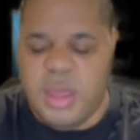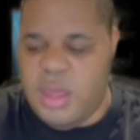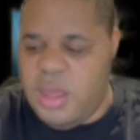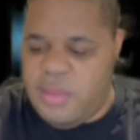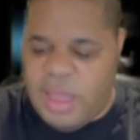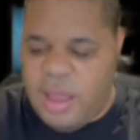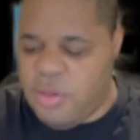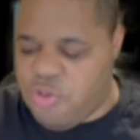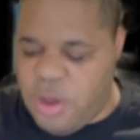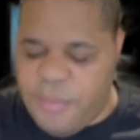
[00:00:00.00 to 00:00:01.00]
Donald
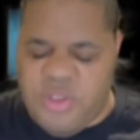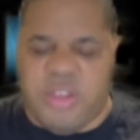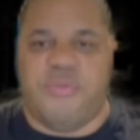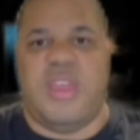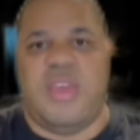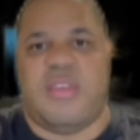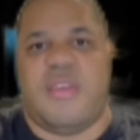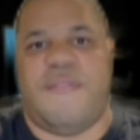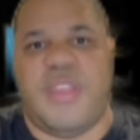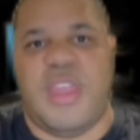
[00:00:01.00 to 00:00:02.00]
Trump just released a
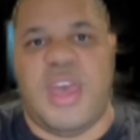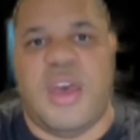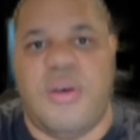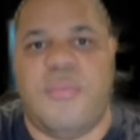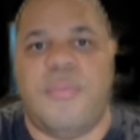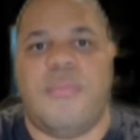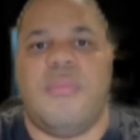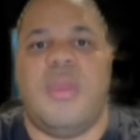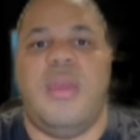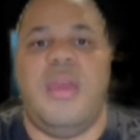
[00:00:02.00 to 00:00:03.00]
video,
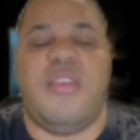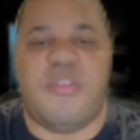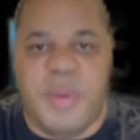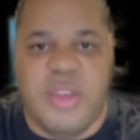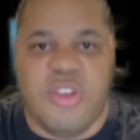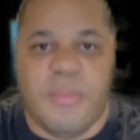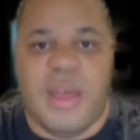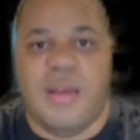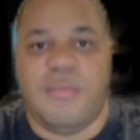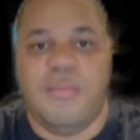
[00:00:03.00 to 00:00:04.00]
a speech
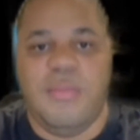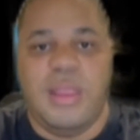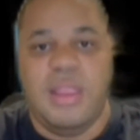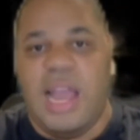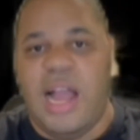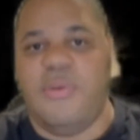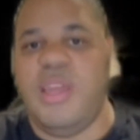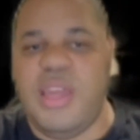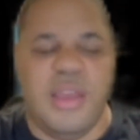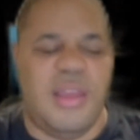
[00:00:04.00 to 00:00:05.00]
about how
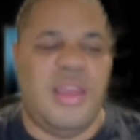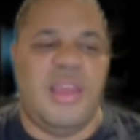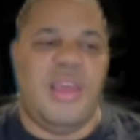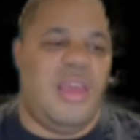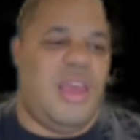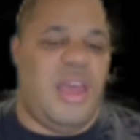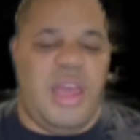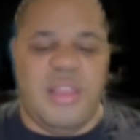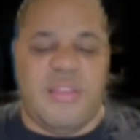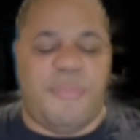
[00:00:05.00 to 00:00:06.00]
he
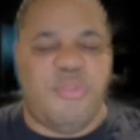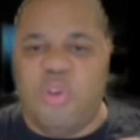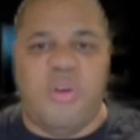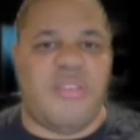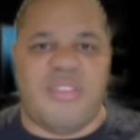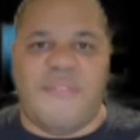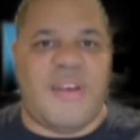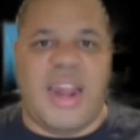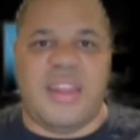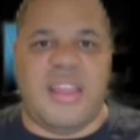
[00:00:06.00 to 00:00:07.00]
deplores the
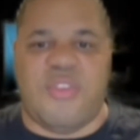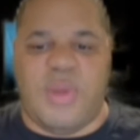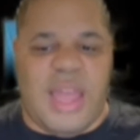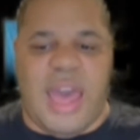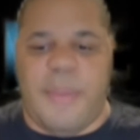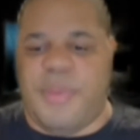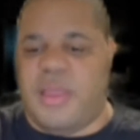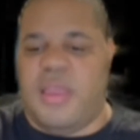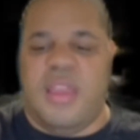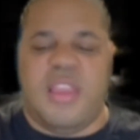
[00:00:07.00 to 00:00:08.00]
violence of what happened
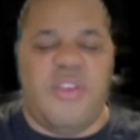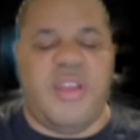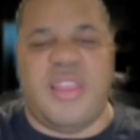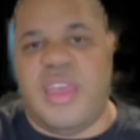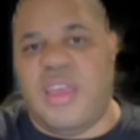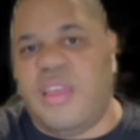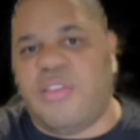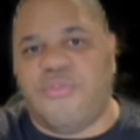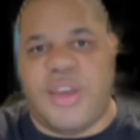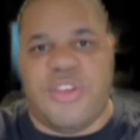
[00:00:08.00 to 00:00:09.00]
during the
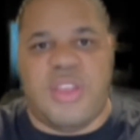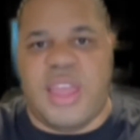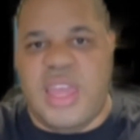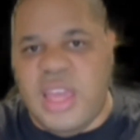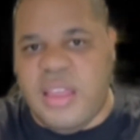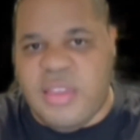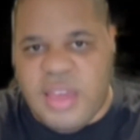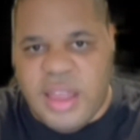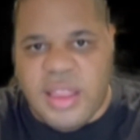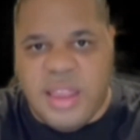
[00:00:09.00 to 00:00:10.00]
insurrection that he
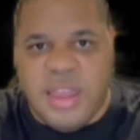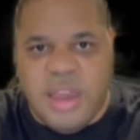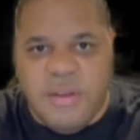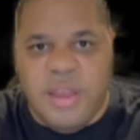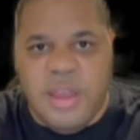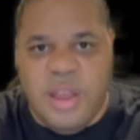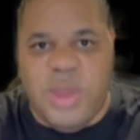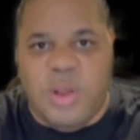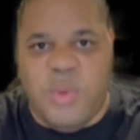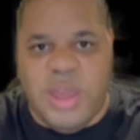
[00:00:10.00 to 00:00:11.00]
incited a year and 1
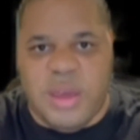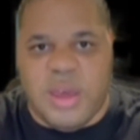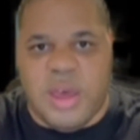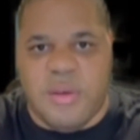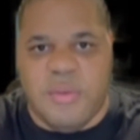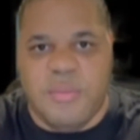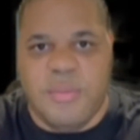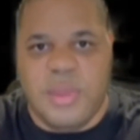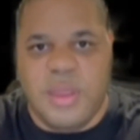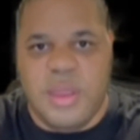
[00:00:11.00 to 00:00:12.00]
week ago
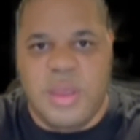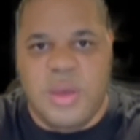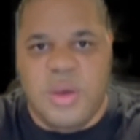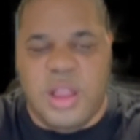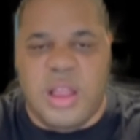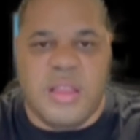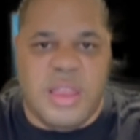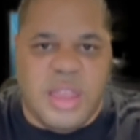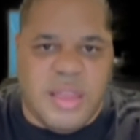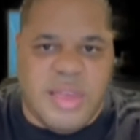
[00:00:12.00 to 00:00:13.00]
in the
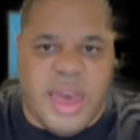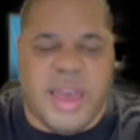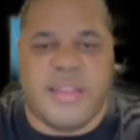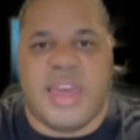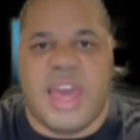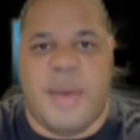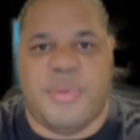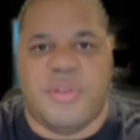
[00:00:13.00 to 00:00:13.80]
attack of the Capitol.